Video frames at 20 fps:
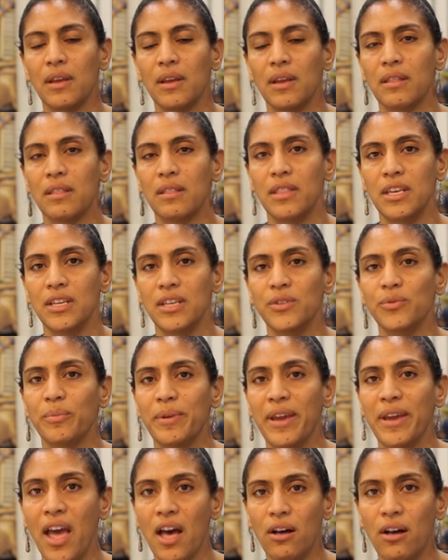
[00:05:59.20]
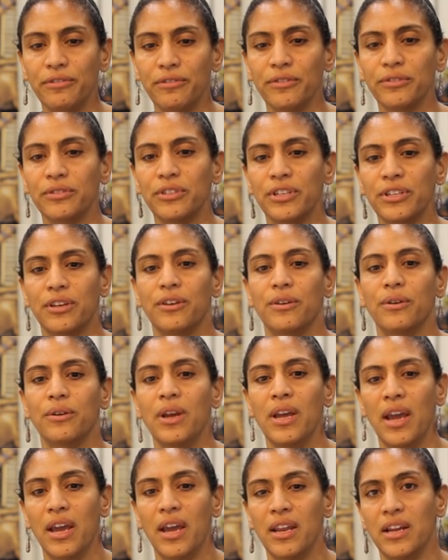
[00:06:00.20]
These will be helpful to you
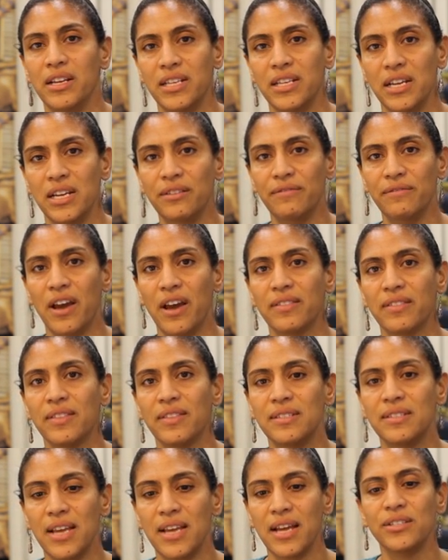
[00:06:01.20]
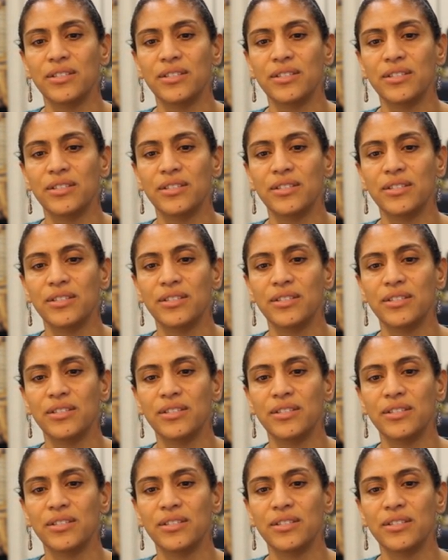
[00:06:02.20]
in identifying the sets of